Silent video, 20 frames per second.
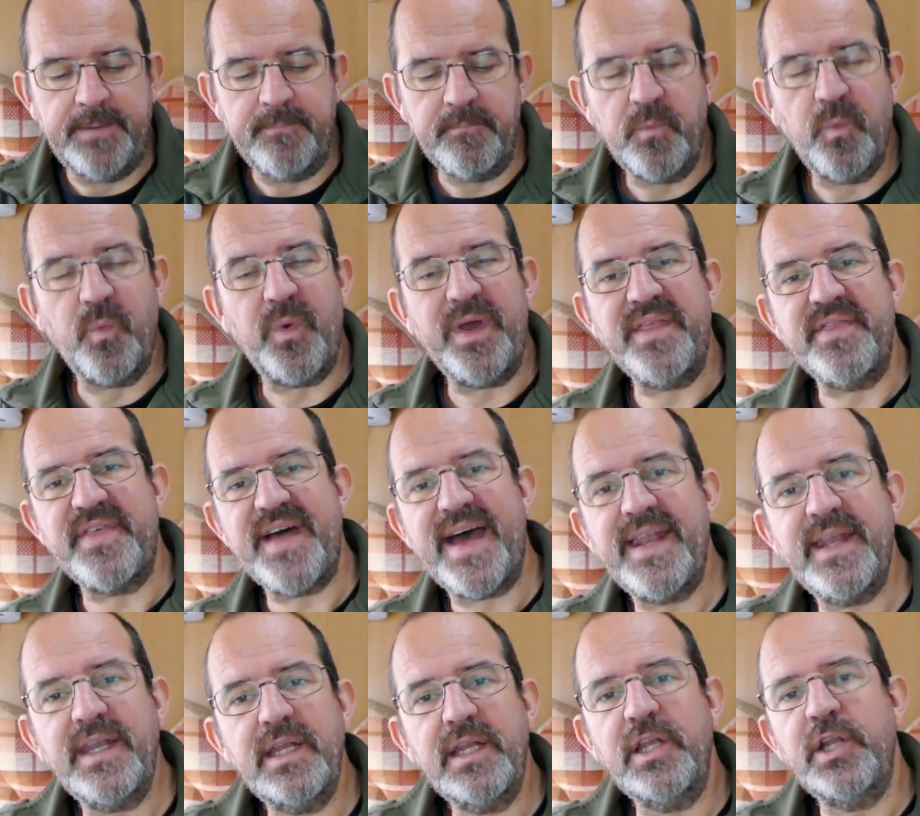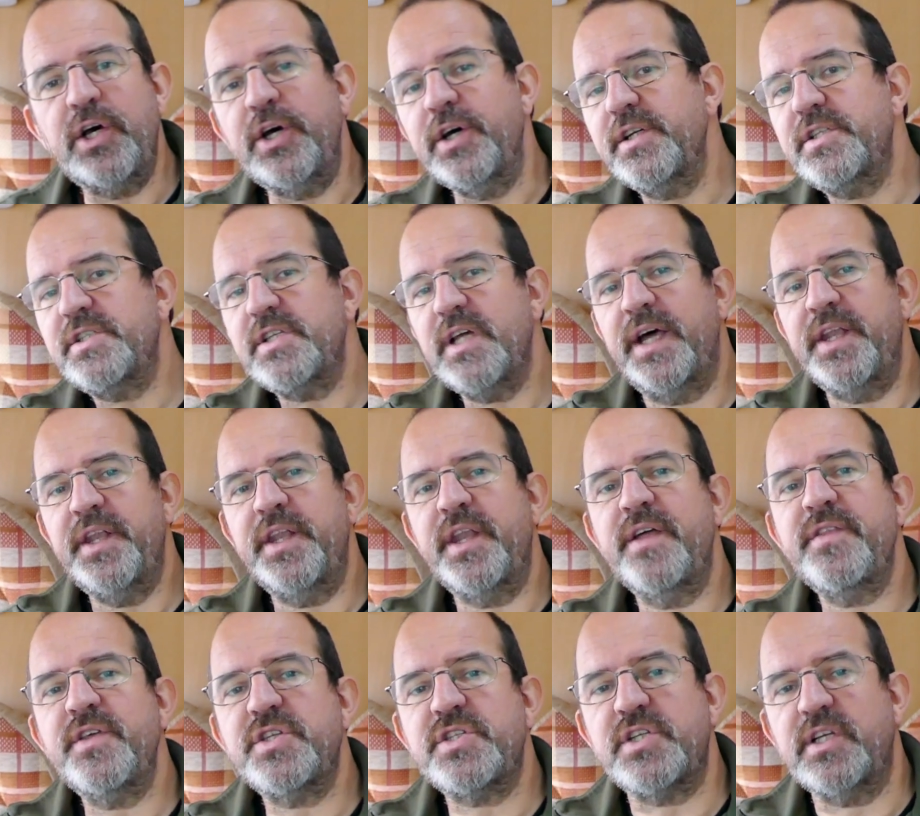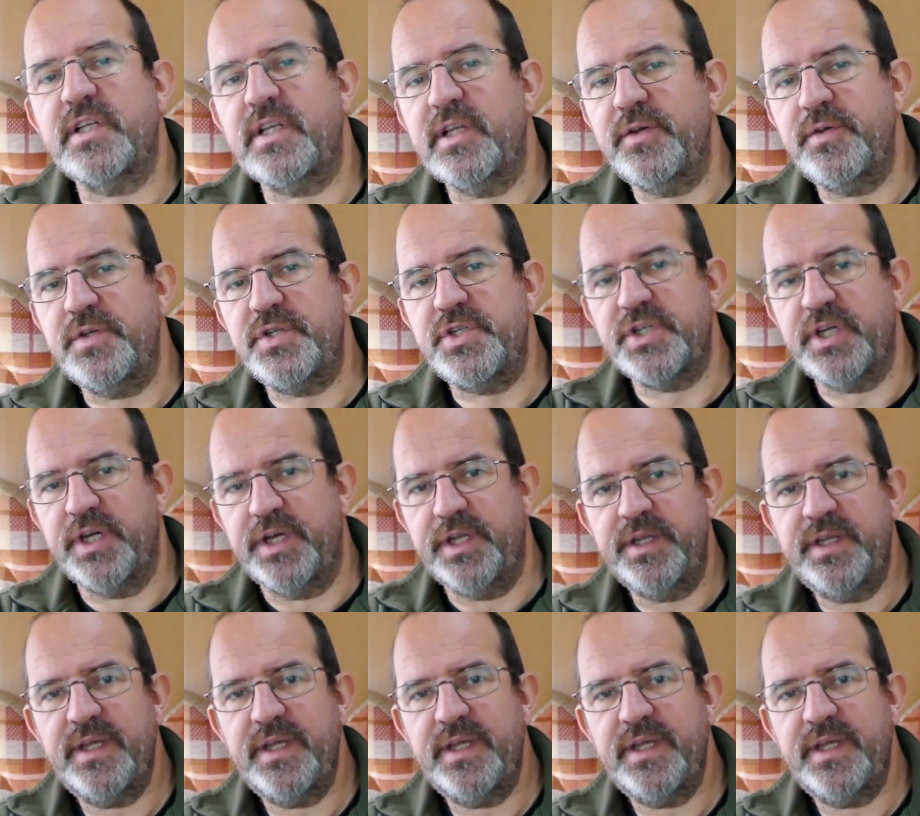We then looked, another solution